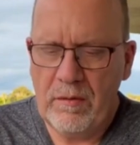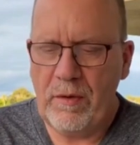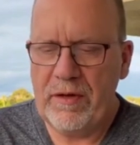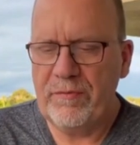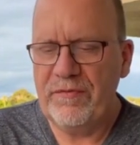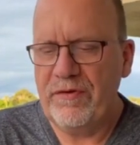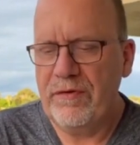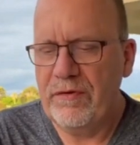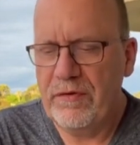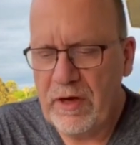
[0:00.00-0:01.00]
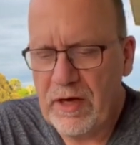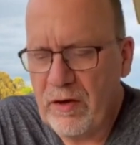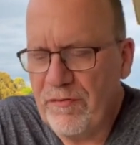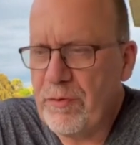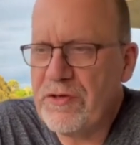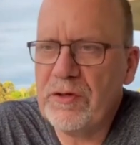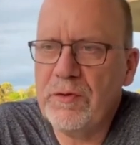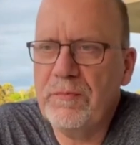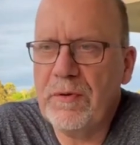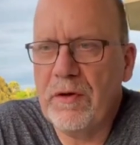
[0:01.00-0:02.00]
Well, welcome to Coffee with
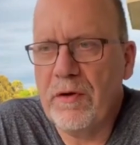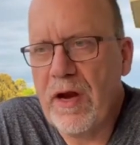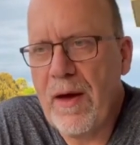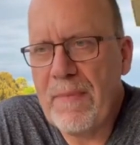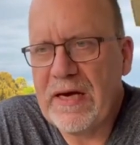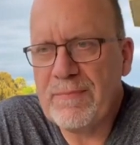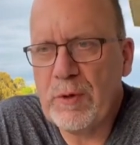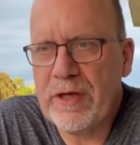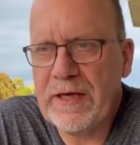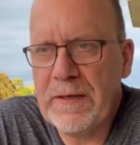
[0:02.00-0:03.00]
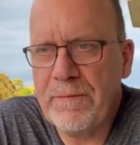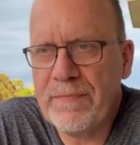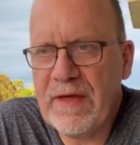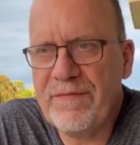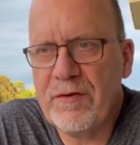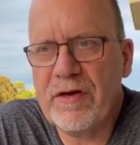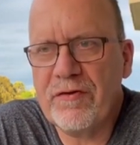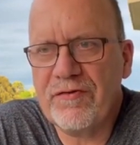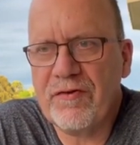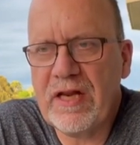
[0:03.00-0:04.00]
Job on Monday morning. If you're in
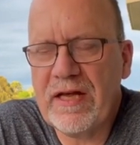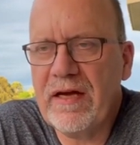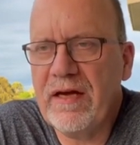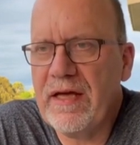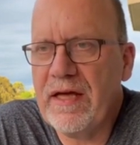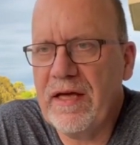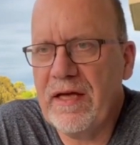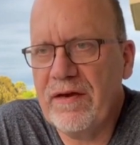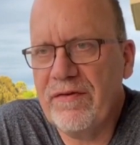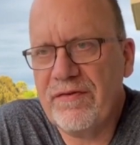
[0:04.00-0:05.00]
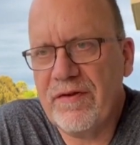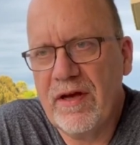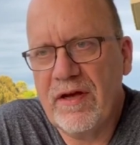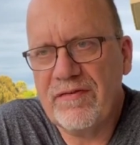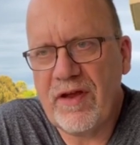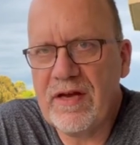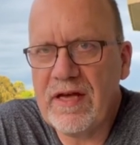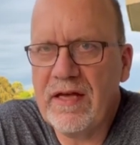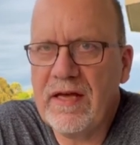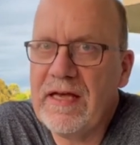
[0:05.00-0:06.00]
Australia, it's
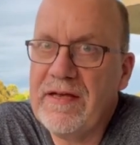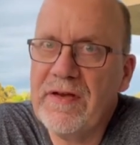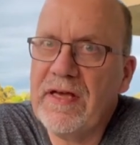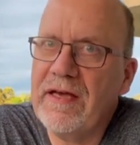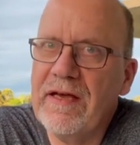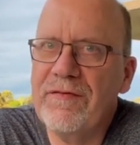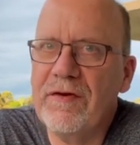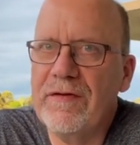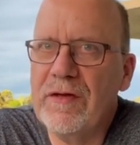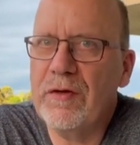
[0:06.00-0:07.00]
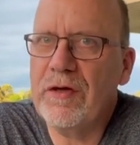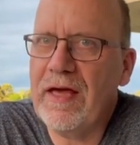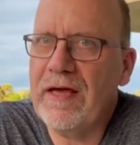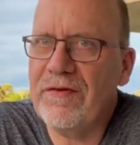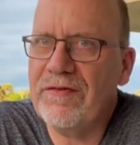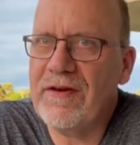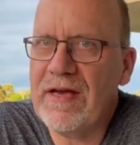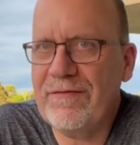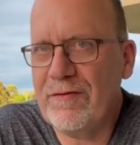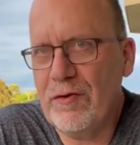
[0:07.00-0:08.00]
Sunday evening if you're in the UK, and Sunday
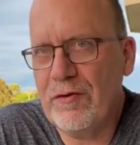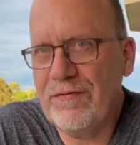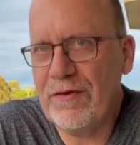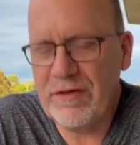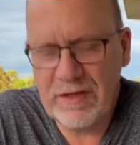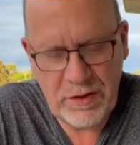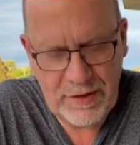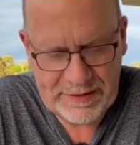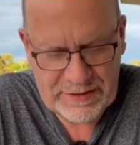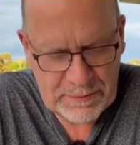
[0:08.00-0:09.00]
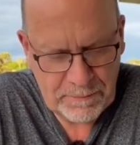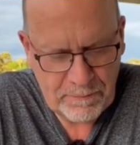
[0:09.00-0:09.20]
afternoon if you're in the US.